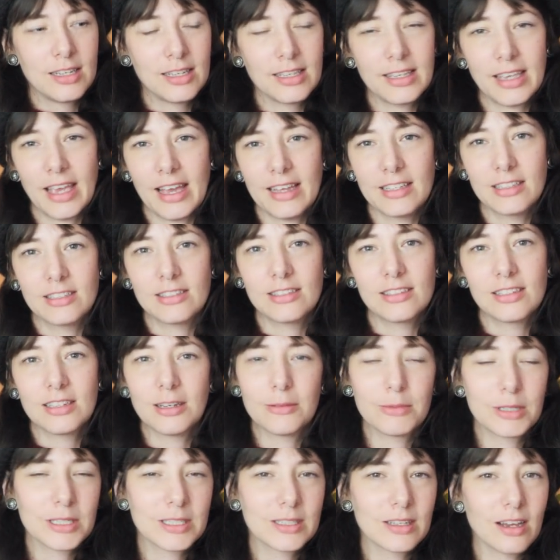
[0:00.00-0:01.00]
yes,
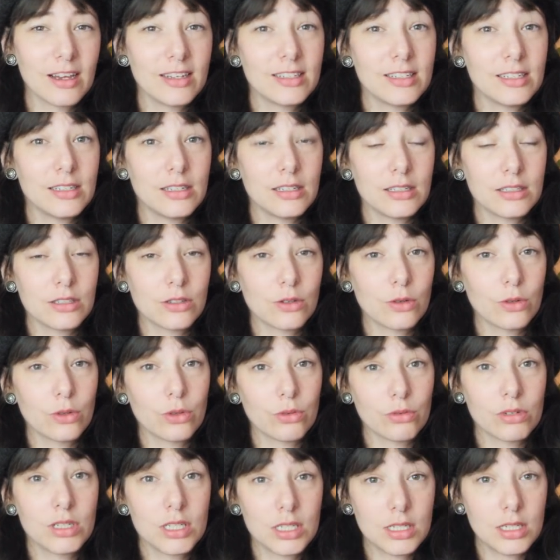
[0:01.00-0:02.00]
I'm excited. It's got
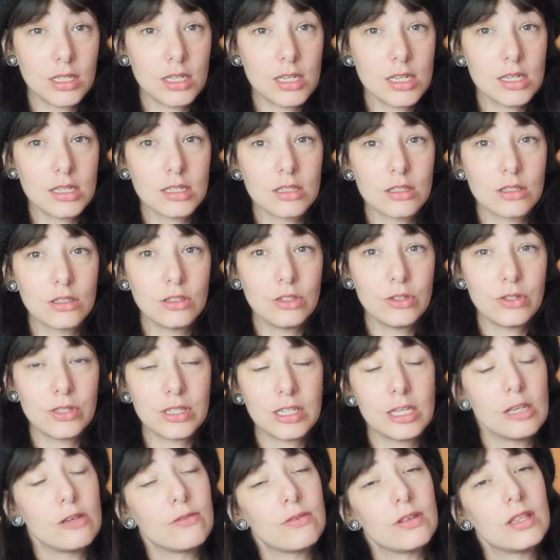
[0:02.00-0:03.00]
3 steeks. You
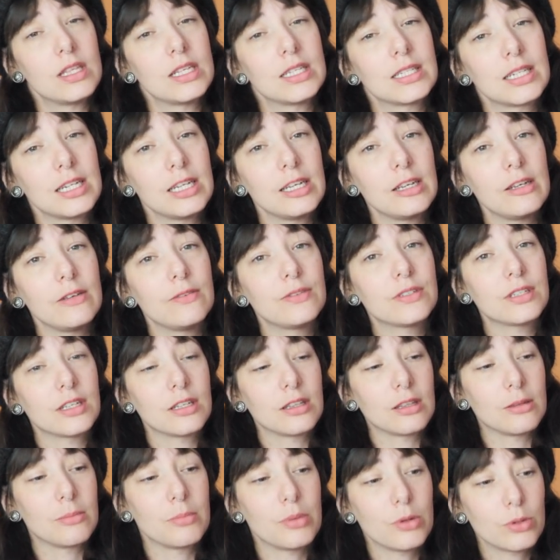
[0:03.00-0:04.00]
steek for the sleeves
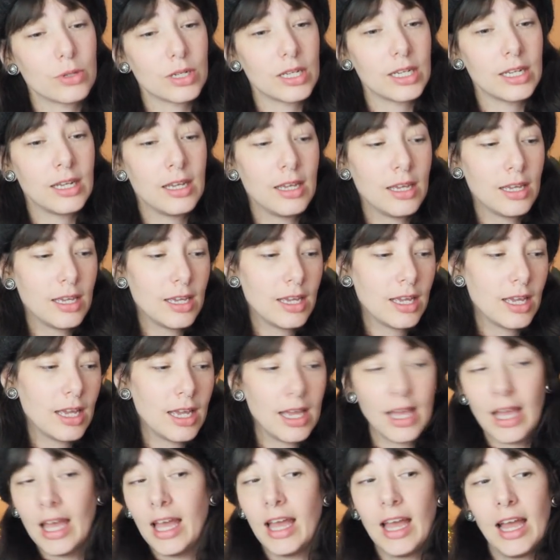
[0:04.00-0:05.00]
and the body,
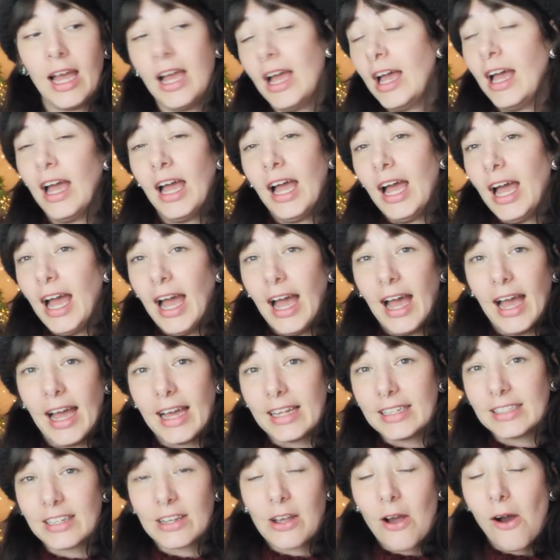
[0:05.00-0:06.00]

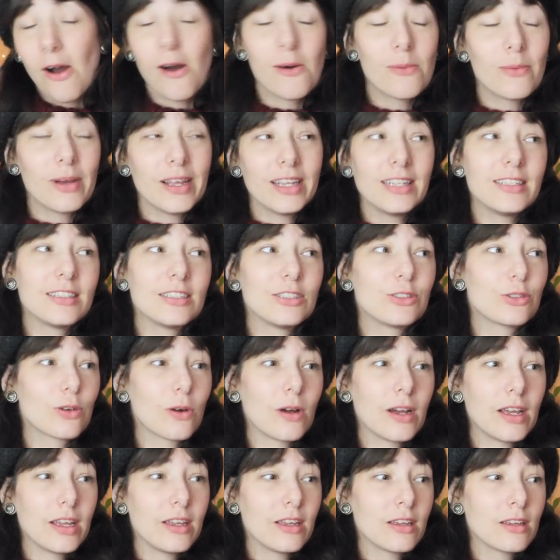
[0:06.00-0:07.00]
and I can't wait to
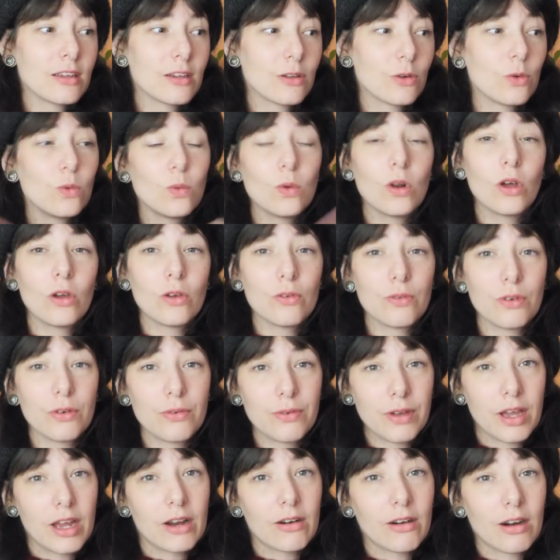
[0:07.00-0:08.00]
try an all-over
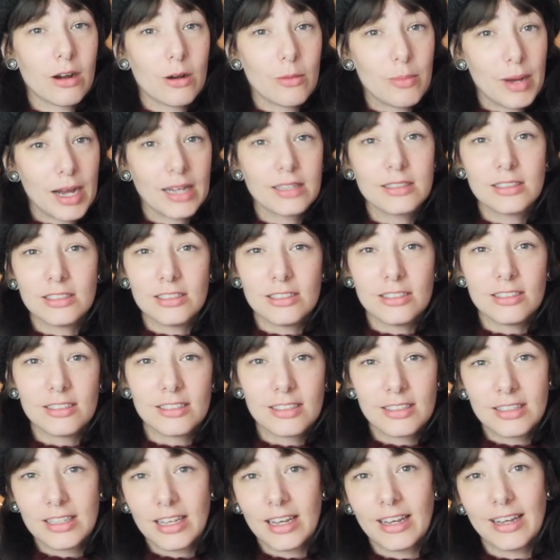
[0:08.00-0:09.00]
Fair Isle pattern.
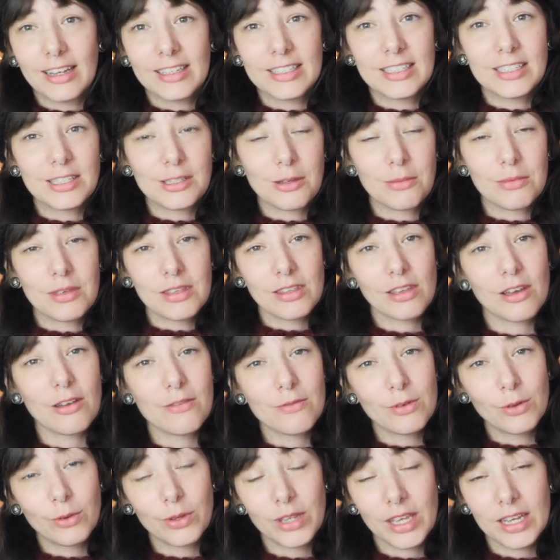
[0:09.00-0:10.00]
That is something that
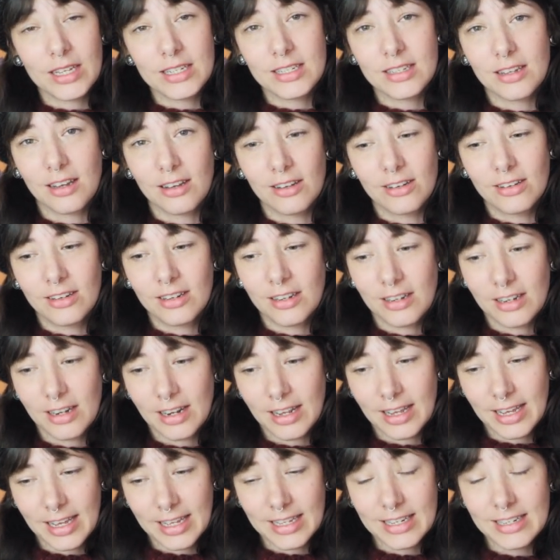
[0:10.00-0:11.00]
I've not yet done,
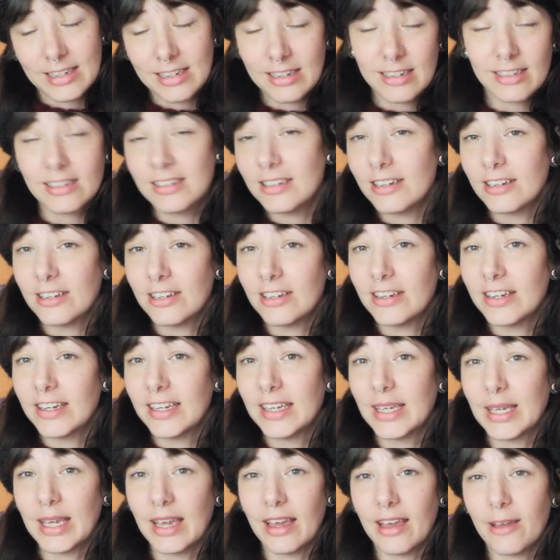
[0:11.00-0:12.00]
and
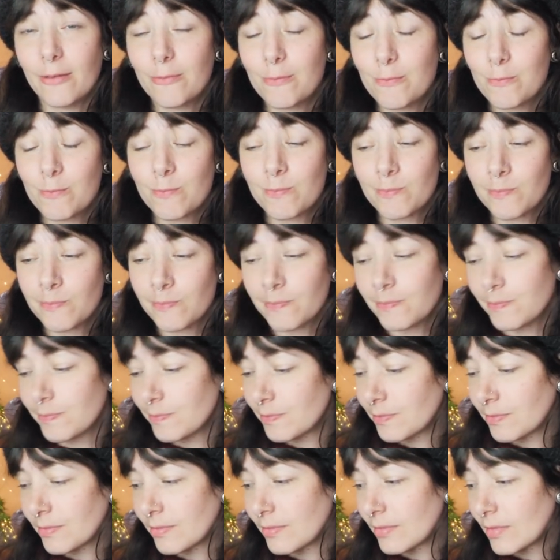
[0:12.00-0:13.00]
yeah,
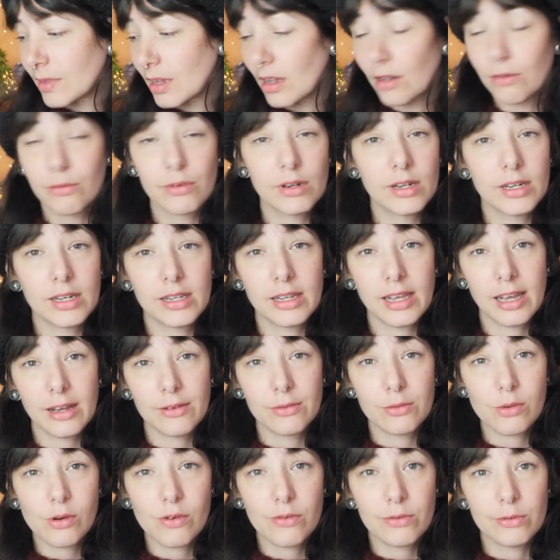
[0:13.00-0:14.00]
really
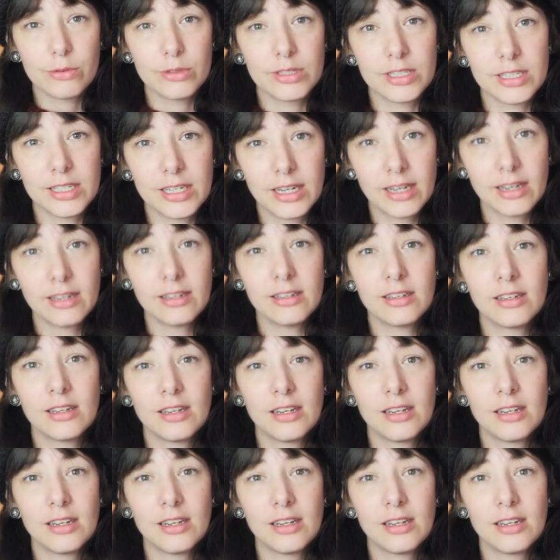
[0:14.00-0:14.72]
have waffled today.